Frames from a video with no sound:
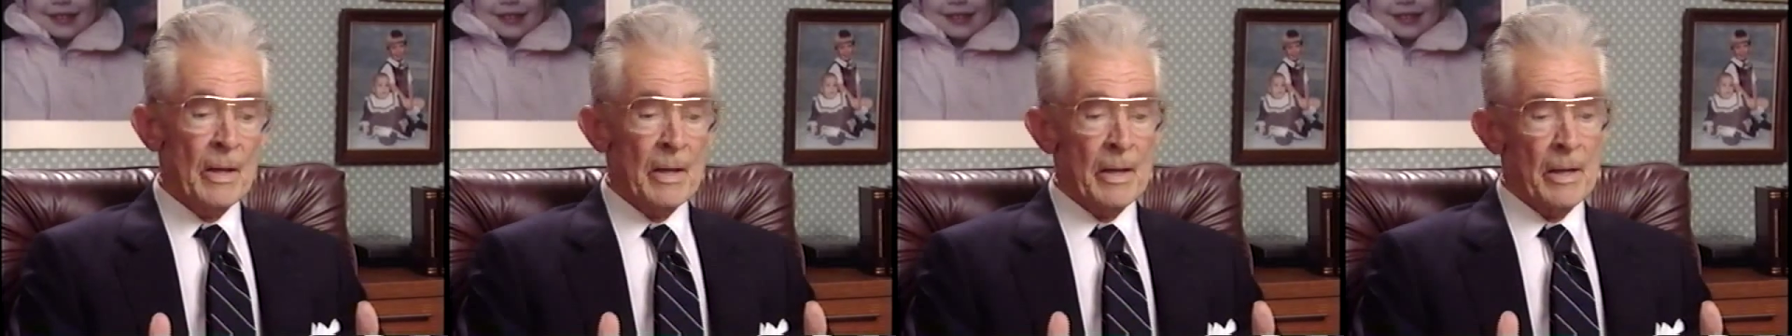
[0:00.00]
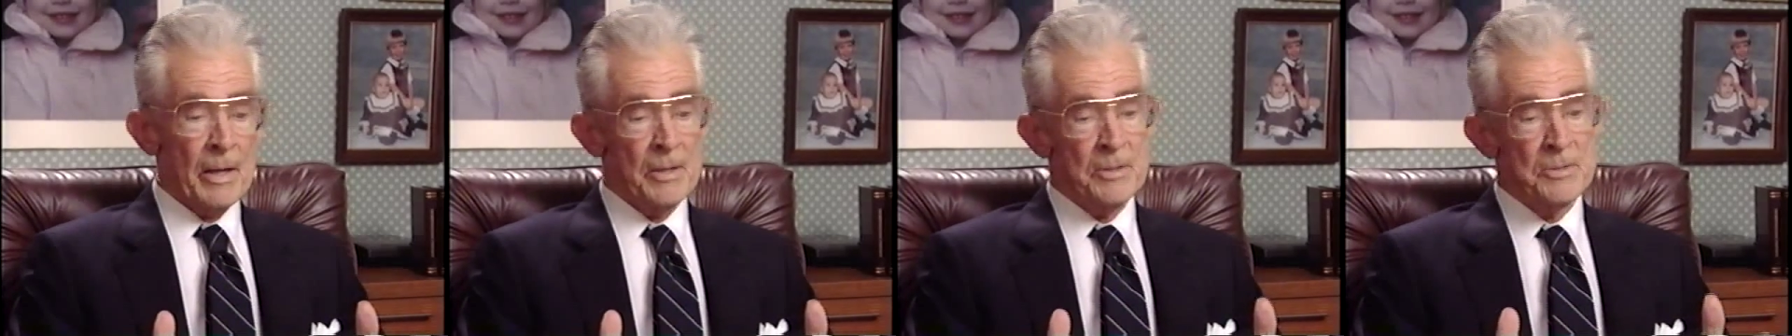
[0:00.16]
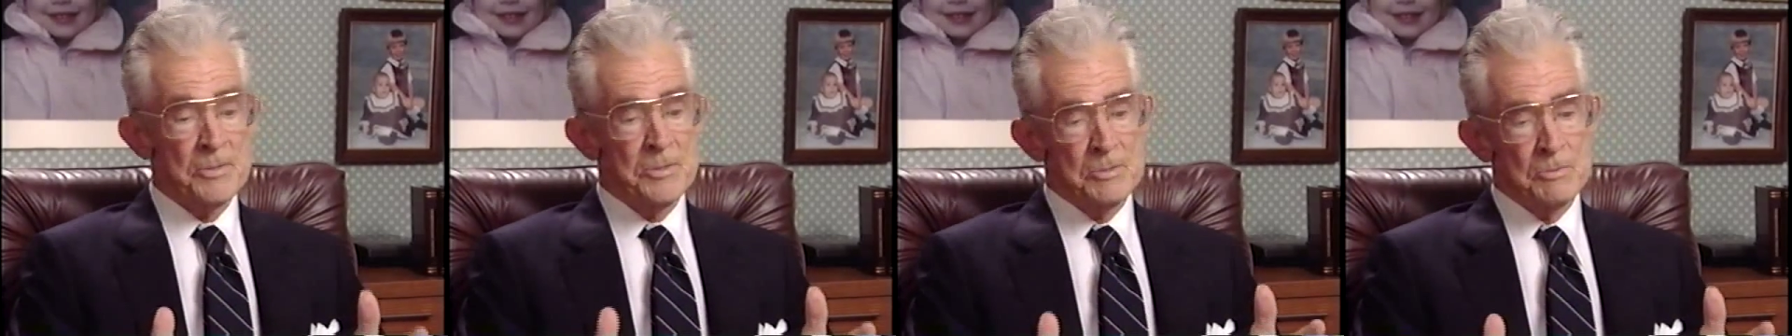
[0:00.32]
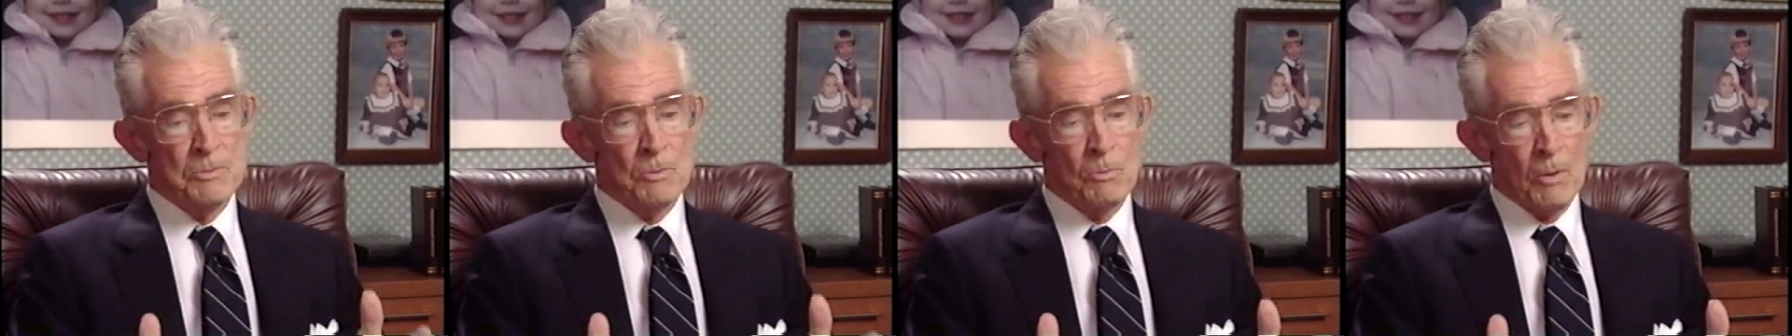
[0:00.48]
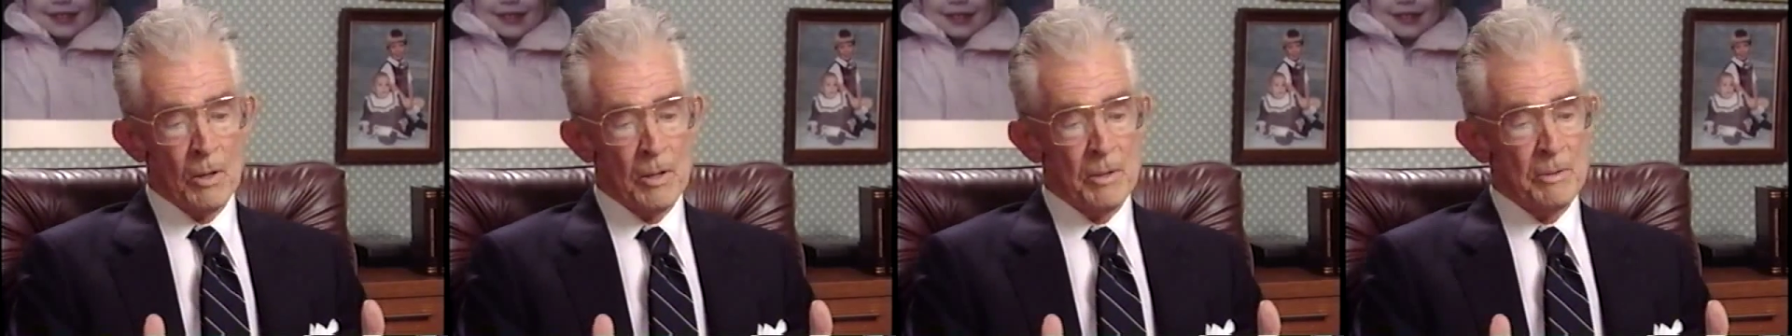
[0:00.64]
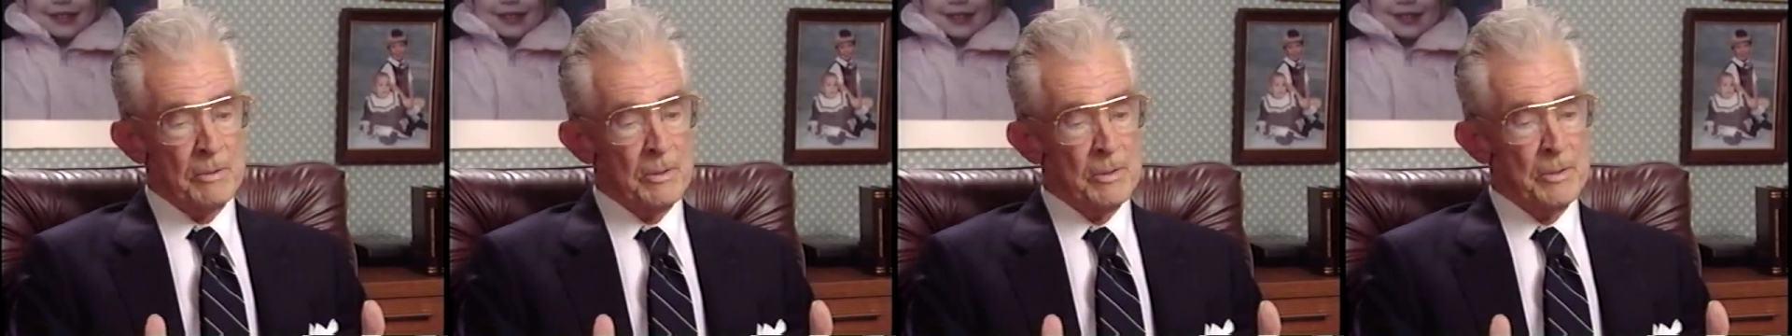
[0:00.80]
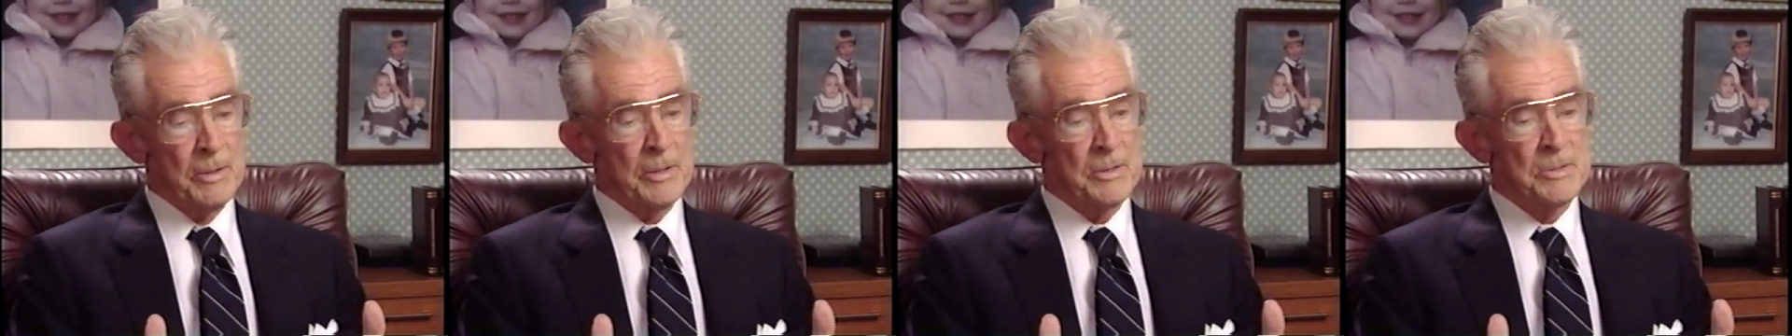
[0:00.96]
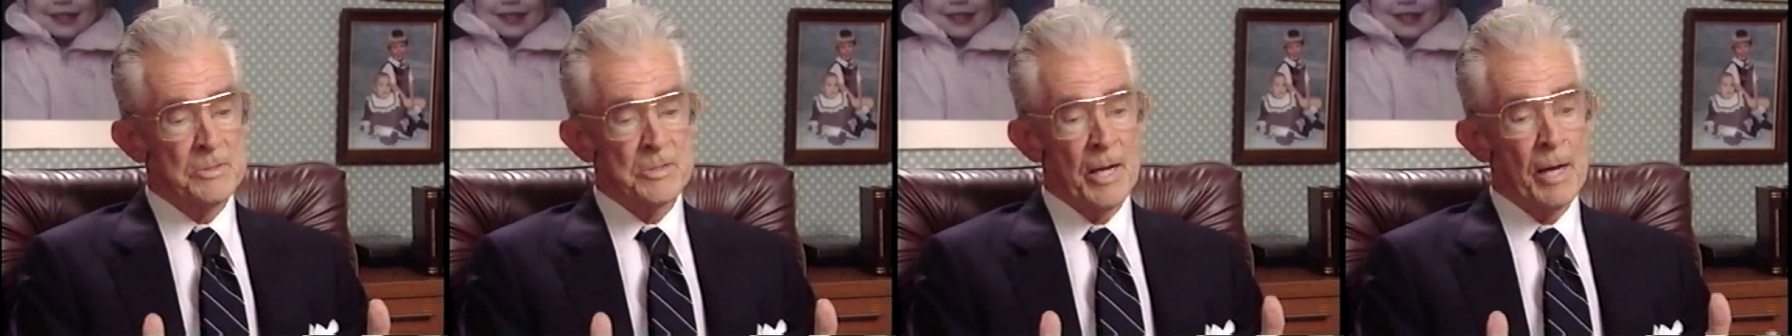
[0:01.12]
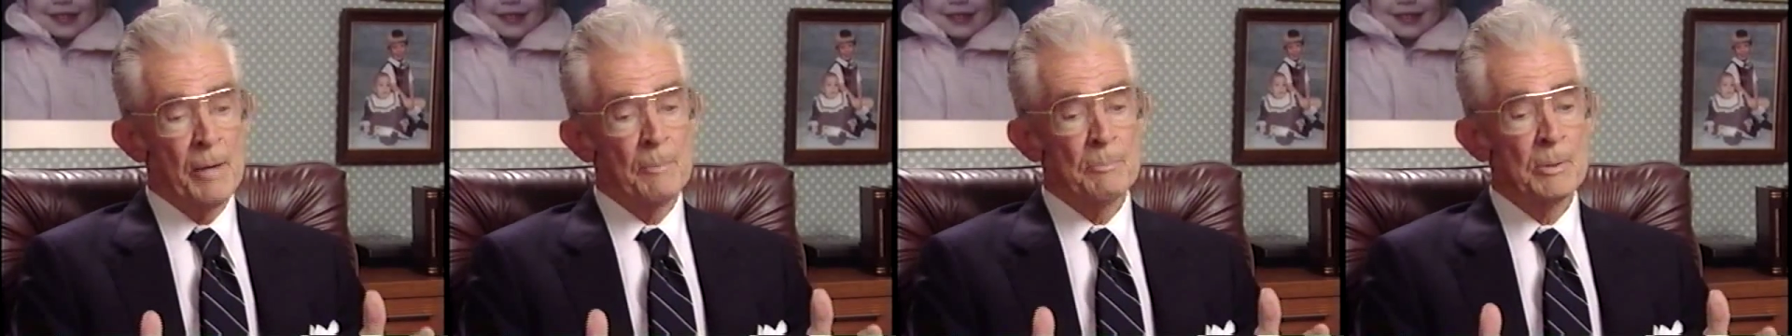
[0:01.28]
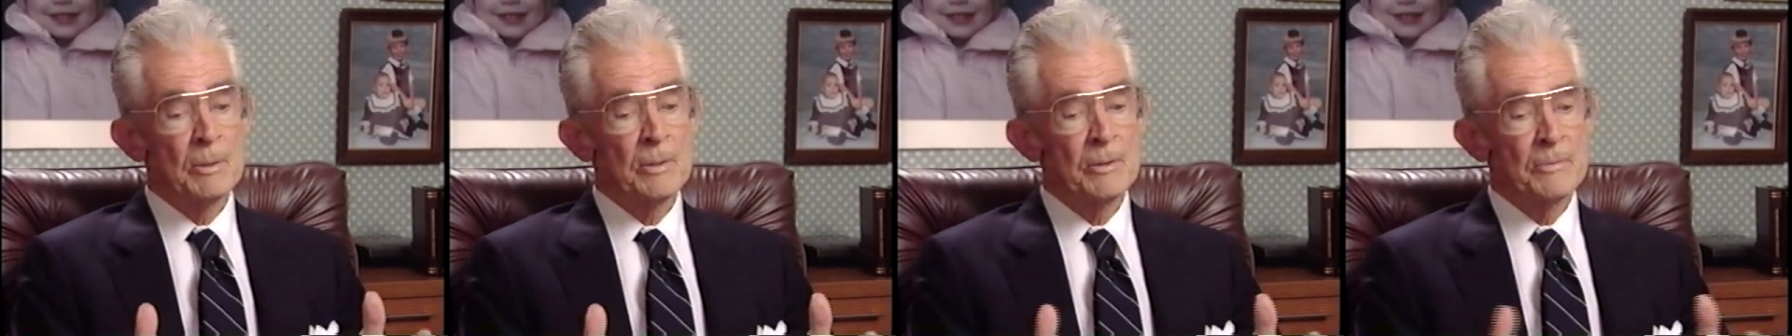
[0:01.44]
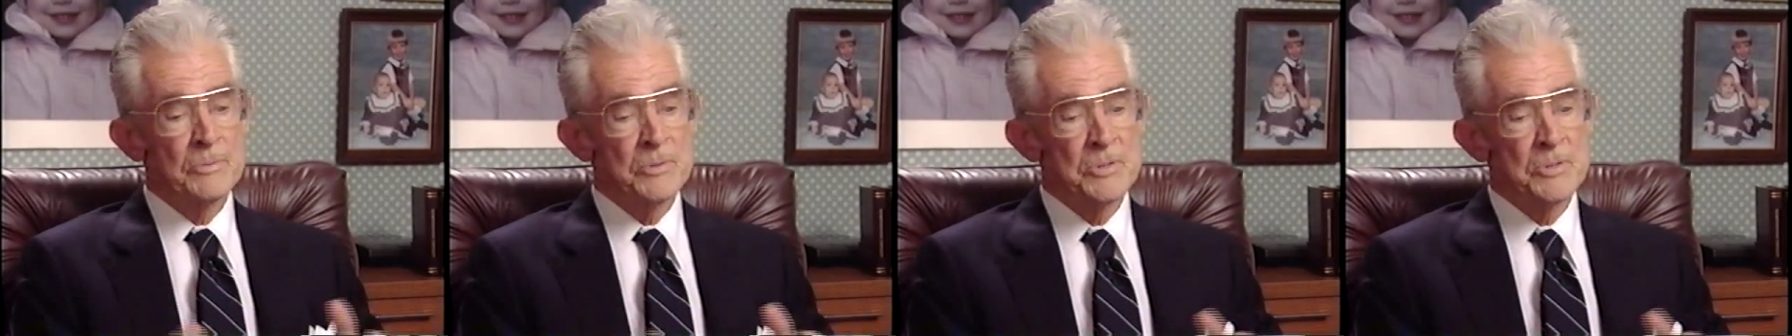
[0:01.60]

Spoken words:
And it's an example of